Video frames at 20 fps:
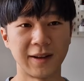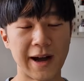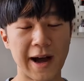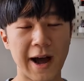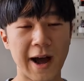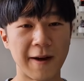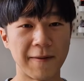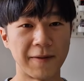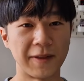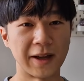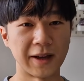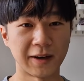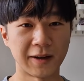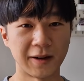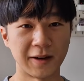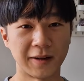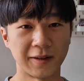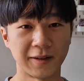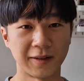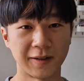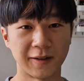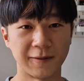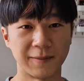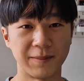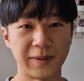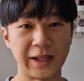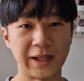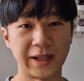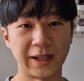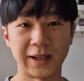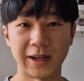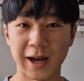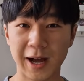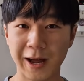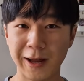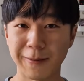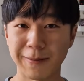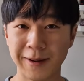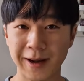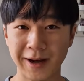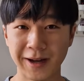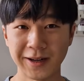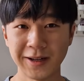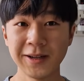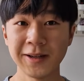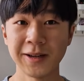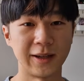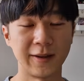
have that cost of being an iPad.